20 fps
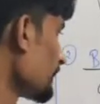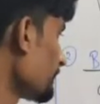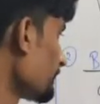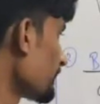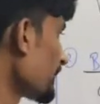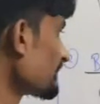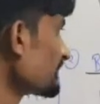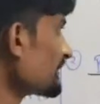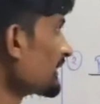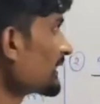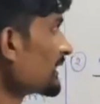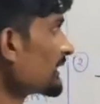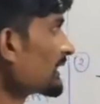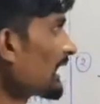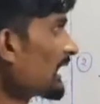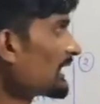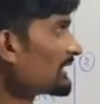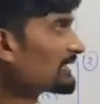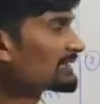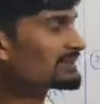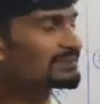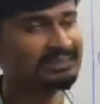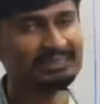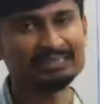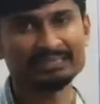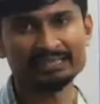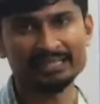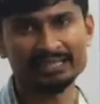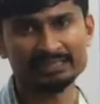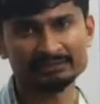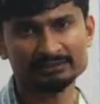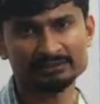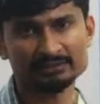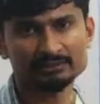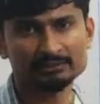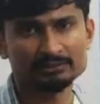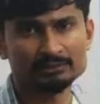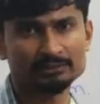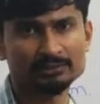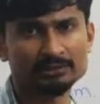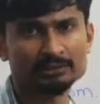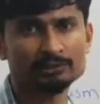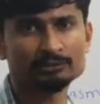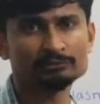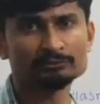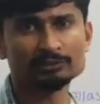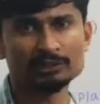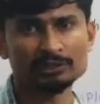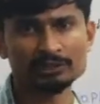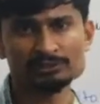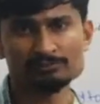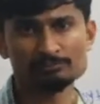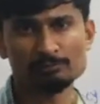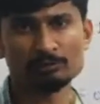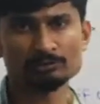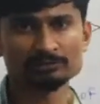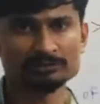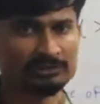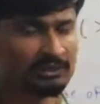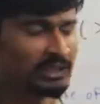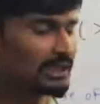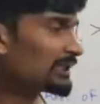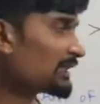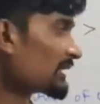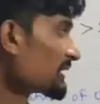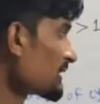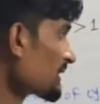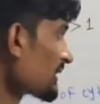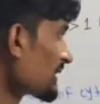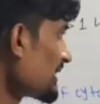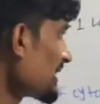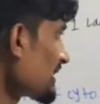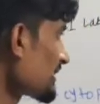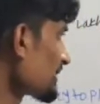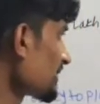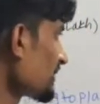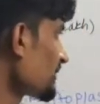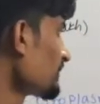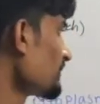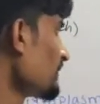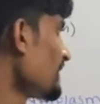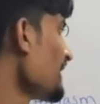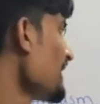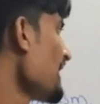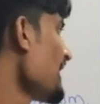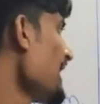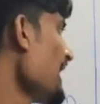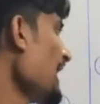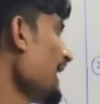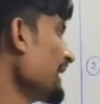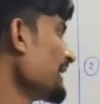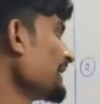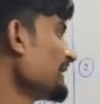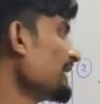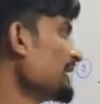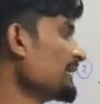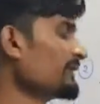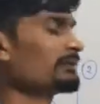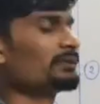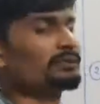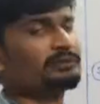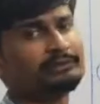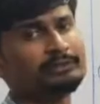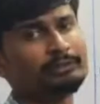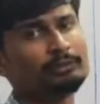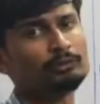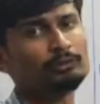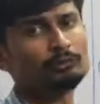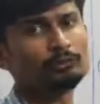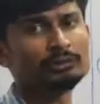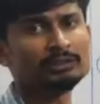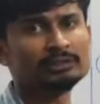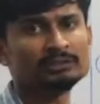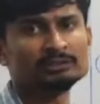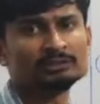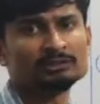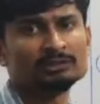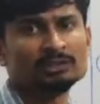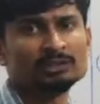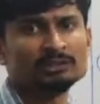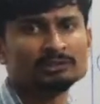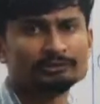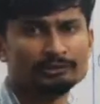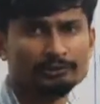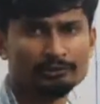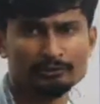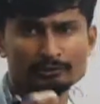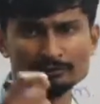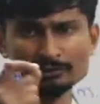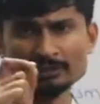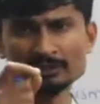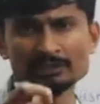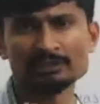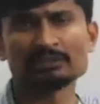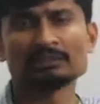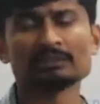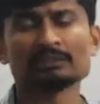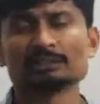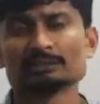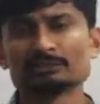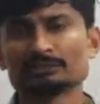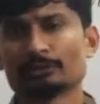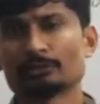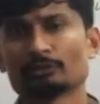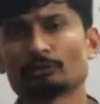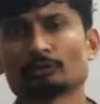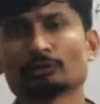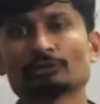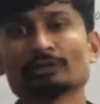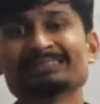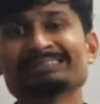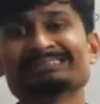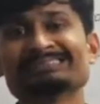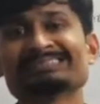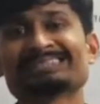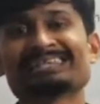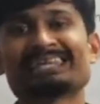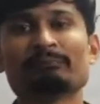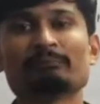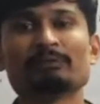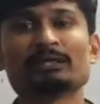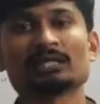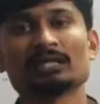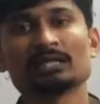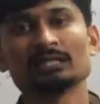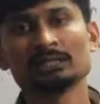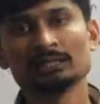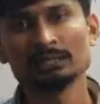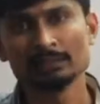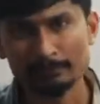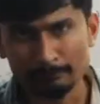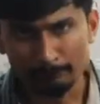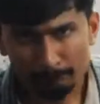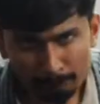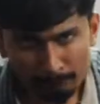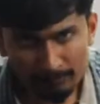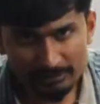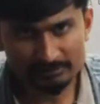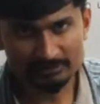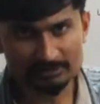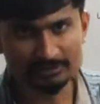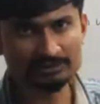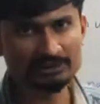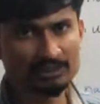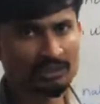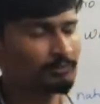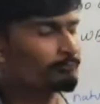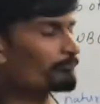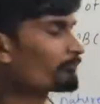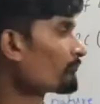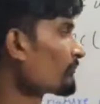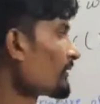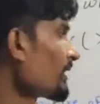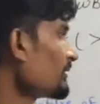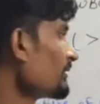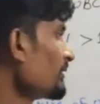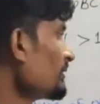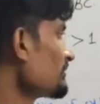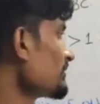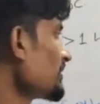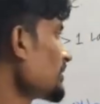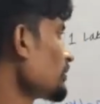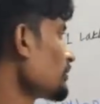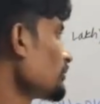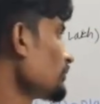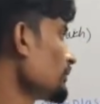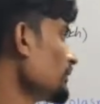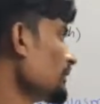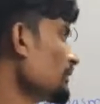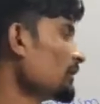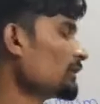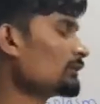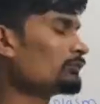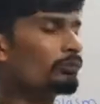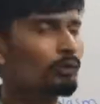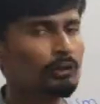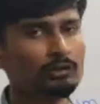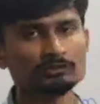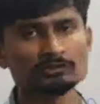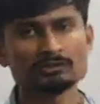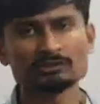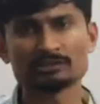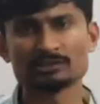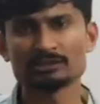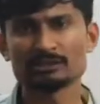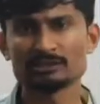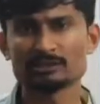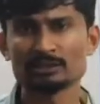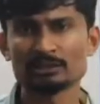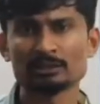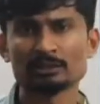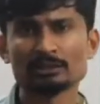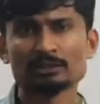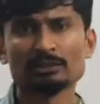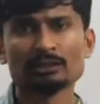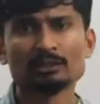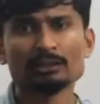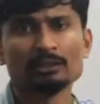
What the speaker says: present in allergic reaction. It gives a response in allergic reaction. And then the serotonin. Serotonin is a chemical messenger. This serotonin involves in the